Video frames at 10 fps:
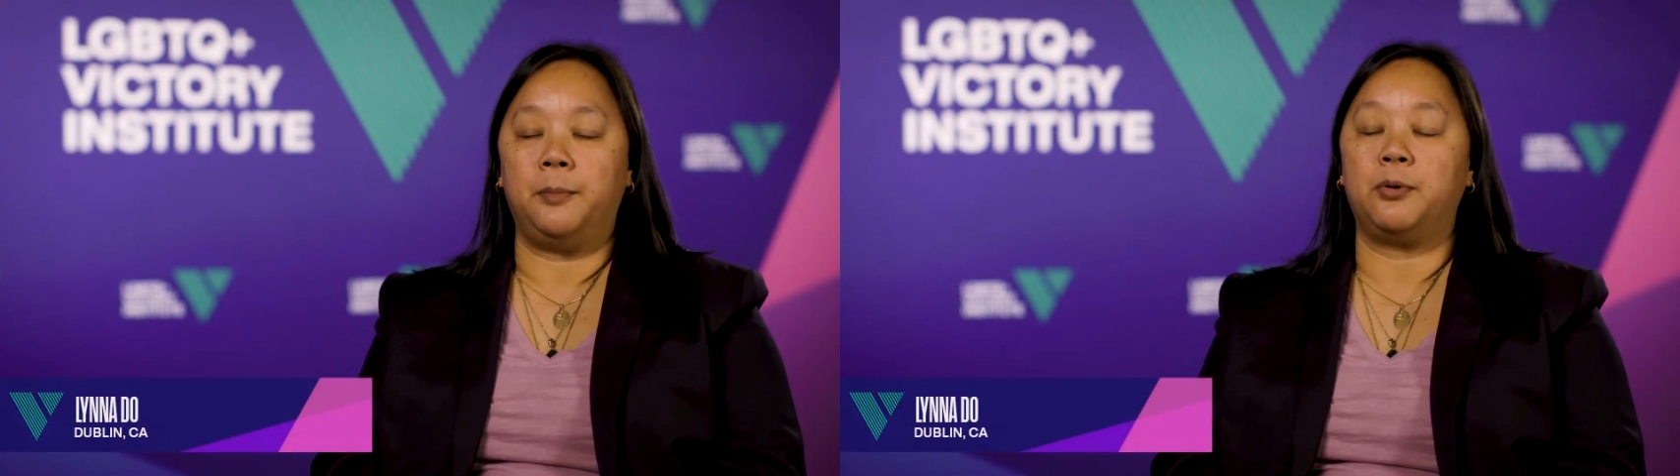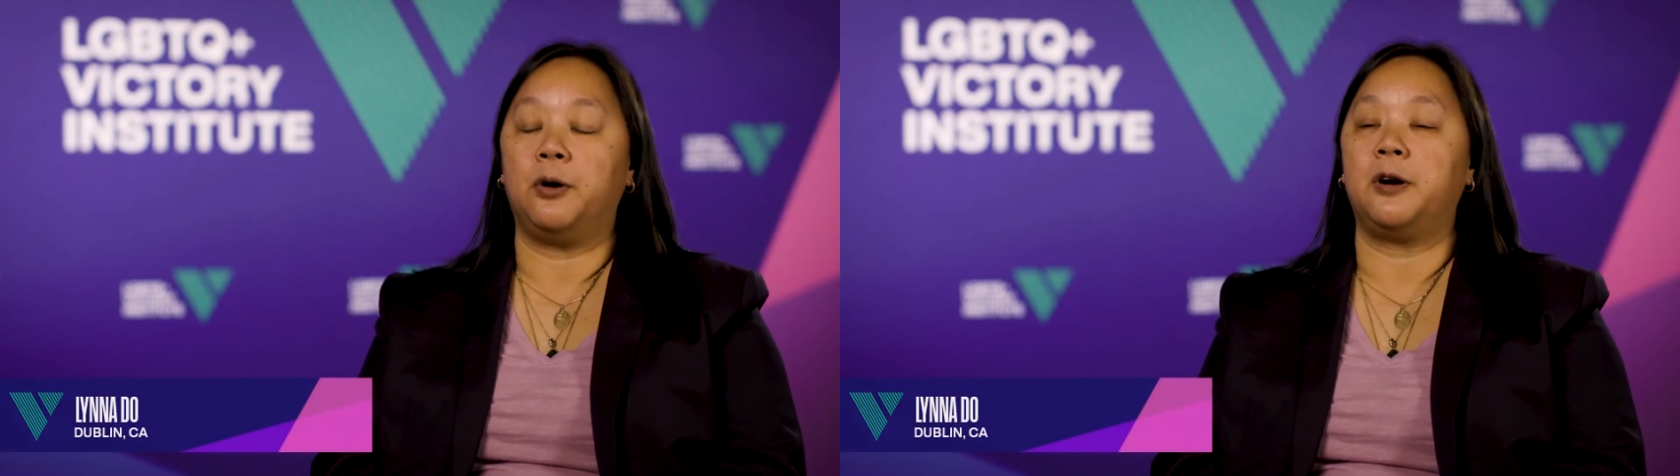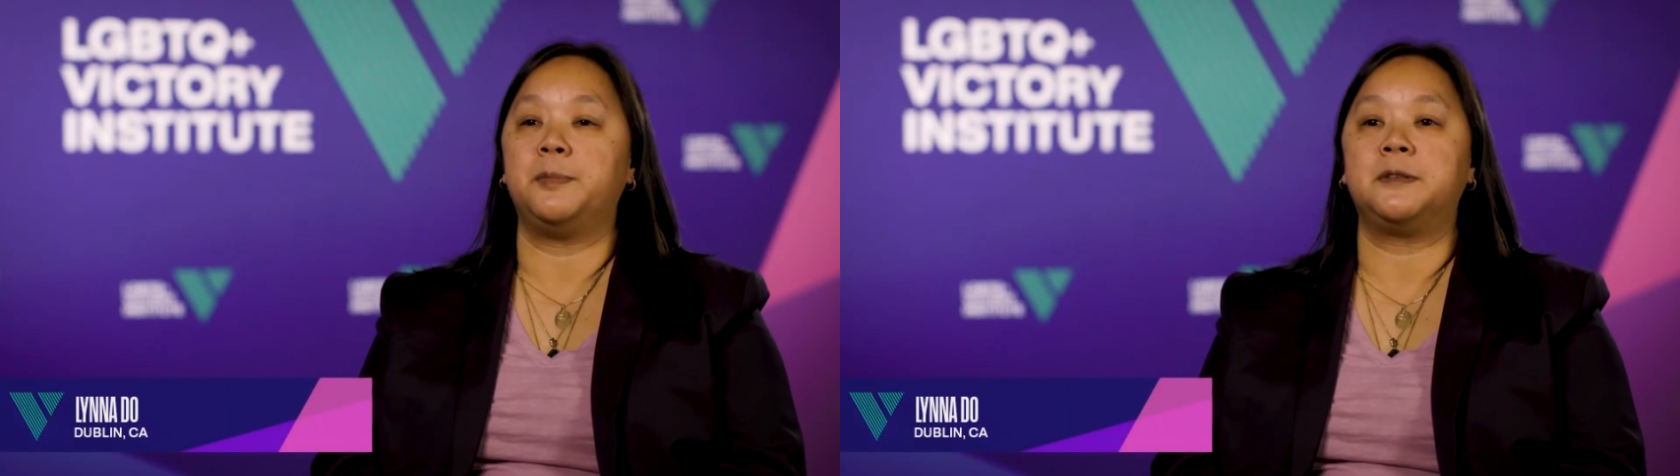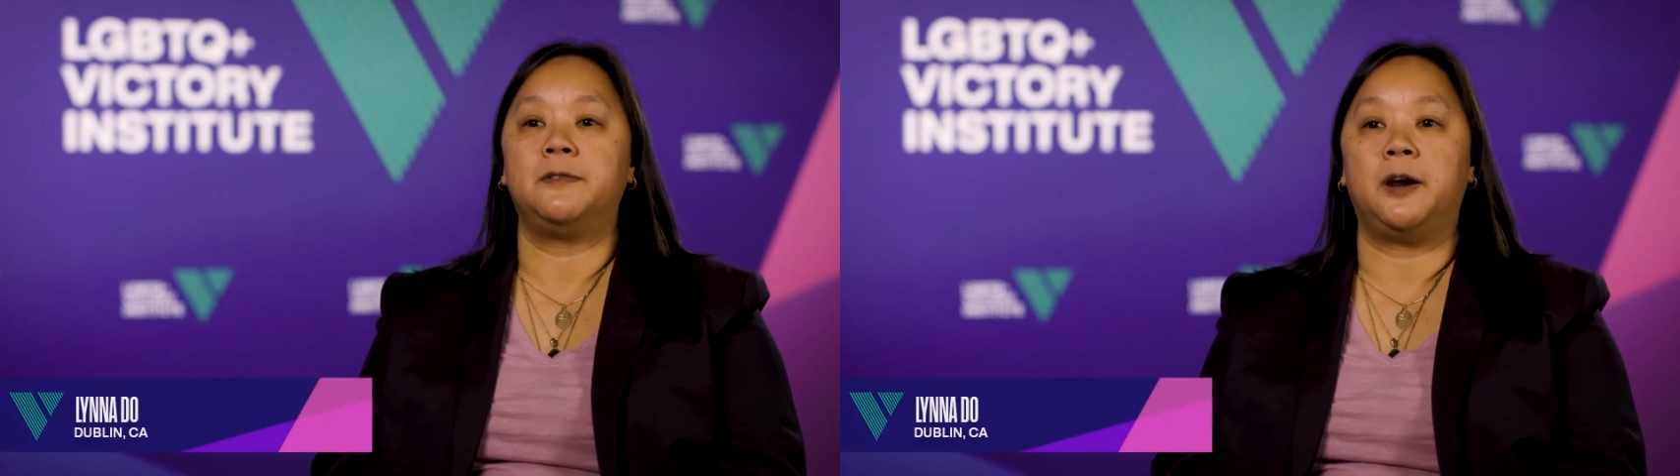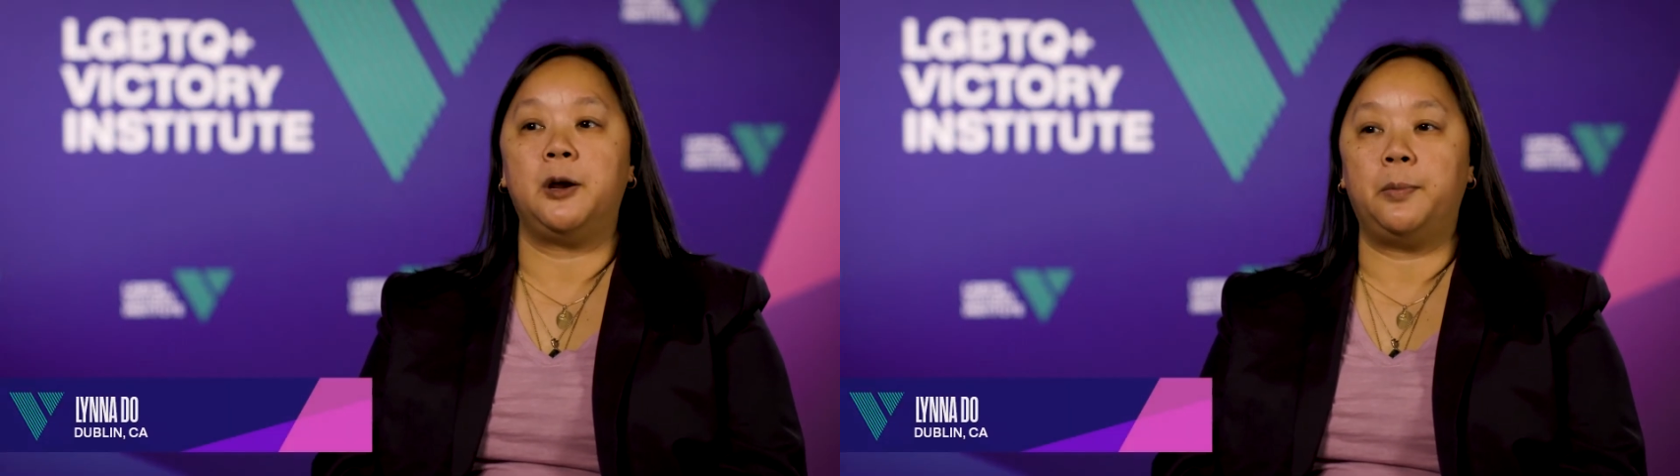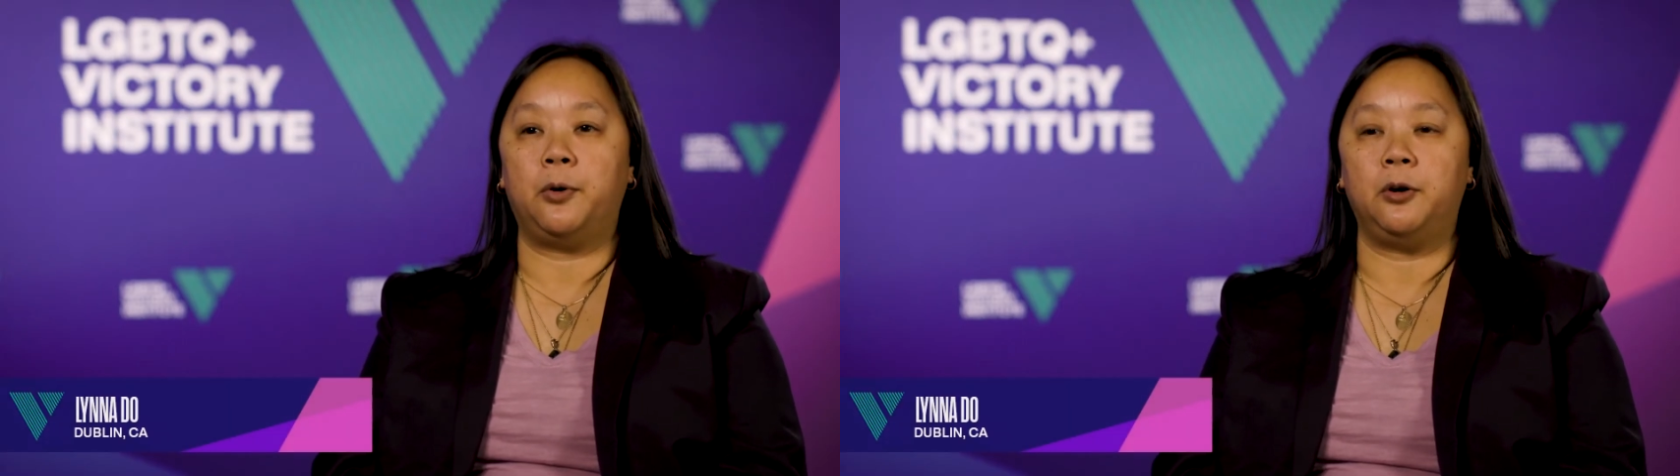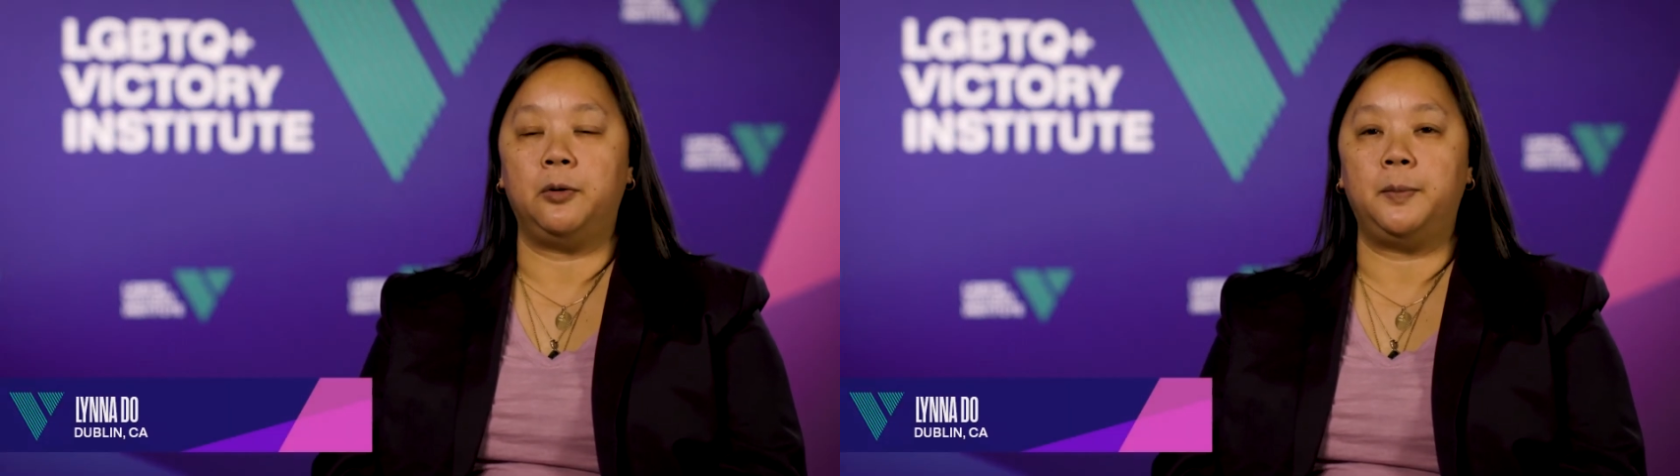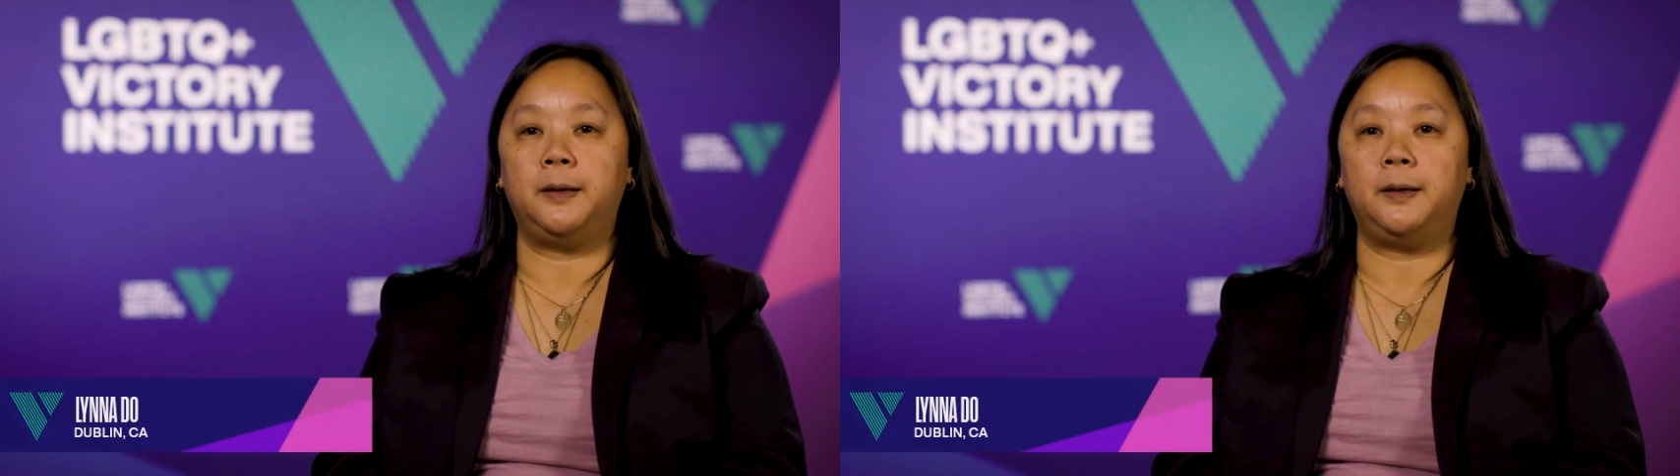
program is very important